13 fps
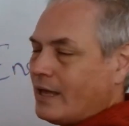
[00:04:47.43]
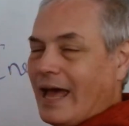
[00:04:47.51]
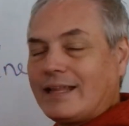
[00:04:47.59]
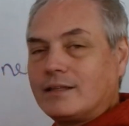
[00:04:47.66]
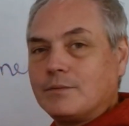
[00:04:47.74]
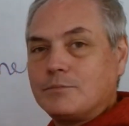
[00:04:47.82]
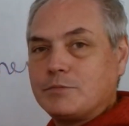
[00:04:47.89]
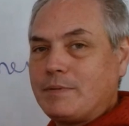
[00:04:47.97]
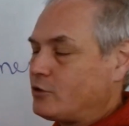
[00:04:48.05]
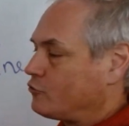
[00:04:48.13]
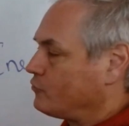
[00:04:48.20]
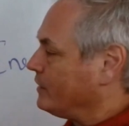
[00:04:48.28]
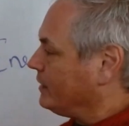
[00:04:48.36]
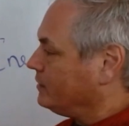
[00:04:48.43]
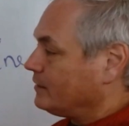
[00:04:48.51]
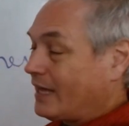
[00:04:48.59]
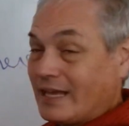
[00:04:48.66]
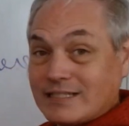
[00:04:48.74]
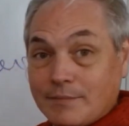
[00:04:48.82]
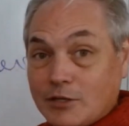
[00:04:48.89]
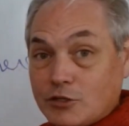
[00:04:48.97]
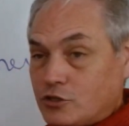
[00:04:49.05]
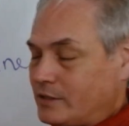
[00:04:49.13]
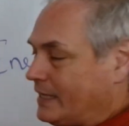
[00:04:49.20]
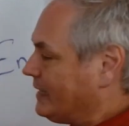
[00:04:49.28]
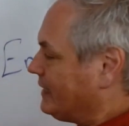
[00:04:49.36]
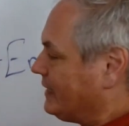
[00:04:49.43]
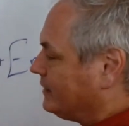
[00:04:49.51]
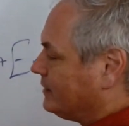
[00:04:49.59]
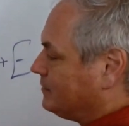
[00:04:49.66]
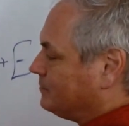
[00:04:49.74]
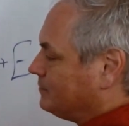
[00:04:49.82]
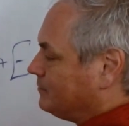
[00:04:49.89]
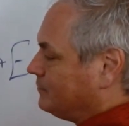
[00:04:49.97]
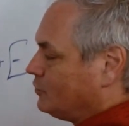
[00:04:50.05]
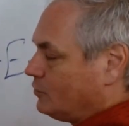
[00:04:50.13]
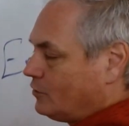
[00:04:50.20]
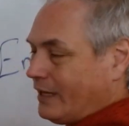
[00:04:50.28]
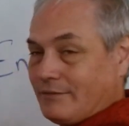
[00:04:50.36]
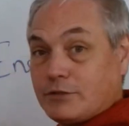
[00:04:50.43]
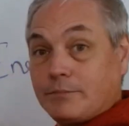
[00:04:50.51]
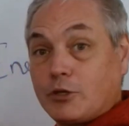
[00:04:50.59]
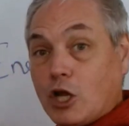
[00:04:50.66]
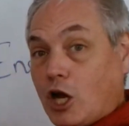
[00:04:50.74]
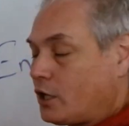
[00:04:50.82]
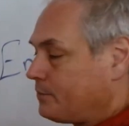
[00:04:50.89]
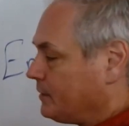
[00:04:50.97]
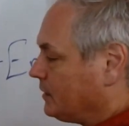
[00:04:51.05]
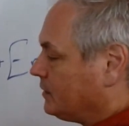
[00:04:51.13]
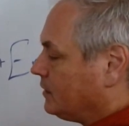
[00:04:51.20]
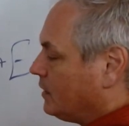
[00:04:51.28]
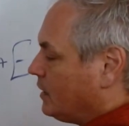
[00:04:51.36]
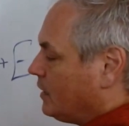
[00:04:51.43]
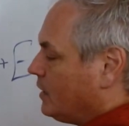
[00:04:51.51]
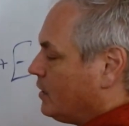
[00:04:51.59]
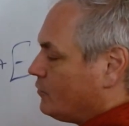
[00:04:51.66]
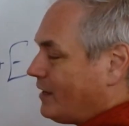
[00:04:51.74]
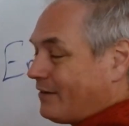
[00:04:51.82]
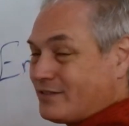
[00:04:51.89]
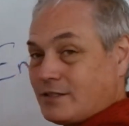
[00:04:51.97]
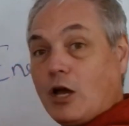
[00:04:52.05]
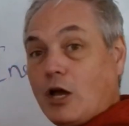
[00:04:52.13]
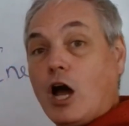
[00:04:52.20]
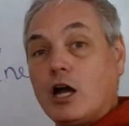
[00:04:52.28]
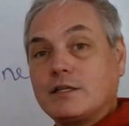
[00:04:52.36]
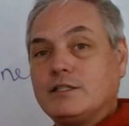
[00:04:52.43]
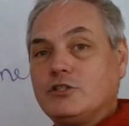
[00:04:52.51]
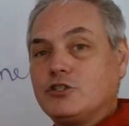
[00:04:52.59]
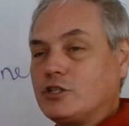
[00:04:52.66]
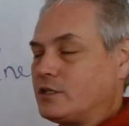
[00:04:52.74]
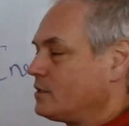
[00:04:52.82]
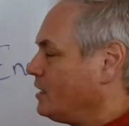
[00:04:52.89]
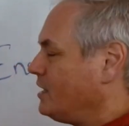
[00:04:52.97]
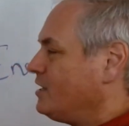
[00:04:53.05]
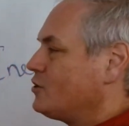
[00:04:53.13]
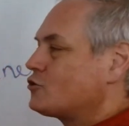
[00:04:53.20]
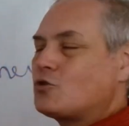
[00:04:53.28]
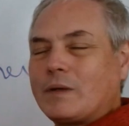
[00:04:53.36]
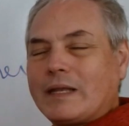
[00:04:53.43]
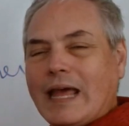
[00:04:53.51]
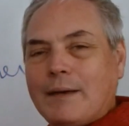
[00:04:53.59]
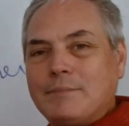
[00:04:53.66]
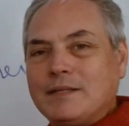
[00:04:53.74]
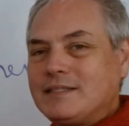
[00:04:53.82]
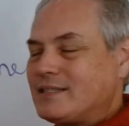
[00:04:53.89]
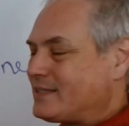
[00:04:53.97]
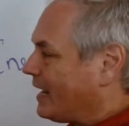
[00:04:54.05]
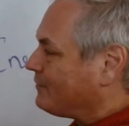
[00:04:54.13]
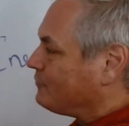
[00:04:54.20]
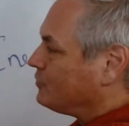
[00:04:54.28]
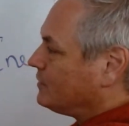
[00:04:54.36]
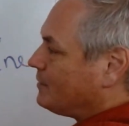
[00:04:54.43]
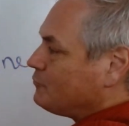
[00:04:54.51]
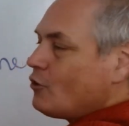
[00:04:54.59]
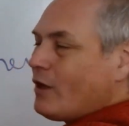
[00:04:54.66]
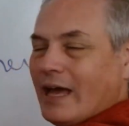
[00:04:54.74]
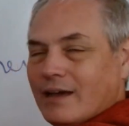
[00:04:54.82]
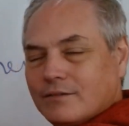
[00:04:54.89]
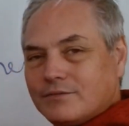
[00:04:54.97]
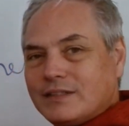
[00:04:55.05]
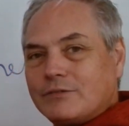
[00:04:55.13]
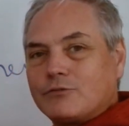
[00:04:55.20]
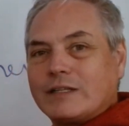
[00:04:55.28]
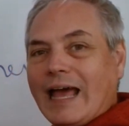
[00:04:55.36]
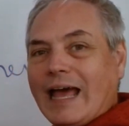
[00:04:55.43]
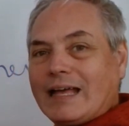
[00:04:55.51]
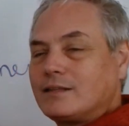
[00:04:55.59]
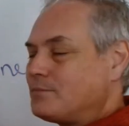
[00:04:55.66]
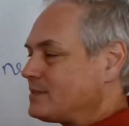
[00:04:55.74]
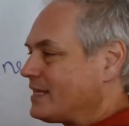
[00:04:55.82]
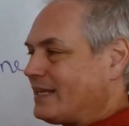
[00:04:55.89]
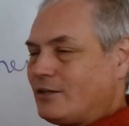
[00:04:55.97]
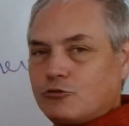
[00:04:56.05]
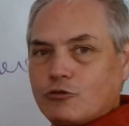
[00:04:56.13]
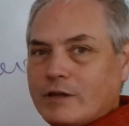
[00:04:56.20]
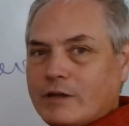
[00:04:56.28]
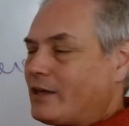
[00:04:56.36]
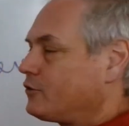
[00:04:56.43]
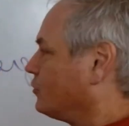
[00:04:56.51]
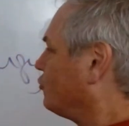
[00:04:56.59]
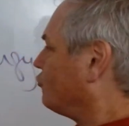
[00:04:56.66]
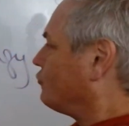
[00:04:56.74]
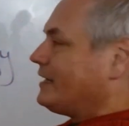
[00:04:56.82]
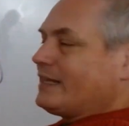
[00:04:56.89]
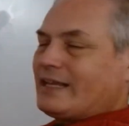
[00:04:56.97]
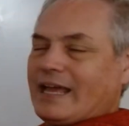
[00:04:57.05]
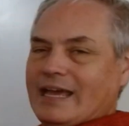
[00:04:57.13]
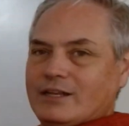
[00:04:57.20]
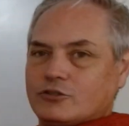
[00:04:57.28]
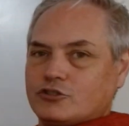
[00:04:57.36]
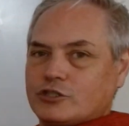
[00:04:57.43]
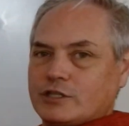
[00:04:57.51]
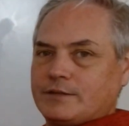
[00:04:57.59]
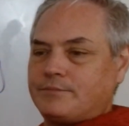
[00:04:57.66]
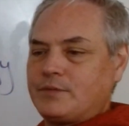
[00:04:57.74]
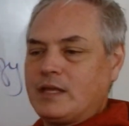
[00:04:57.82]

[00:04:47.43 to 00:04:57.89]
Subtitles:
atoms being created. As I mentioned, helium, we have some carbon, we have some oxygen. So what happens is every time you have different atoms getting together creating energy,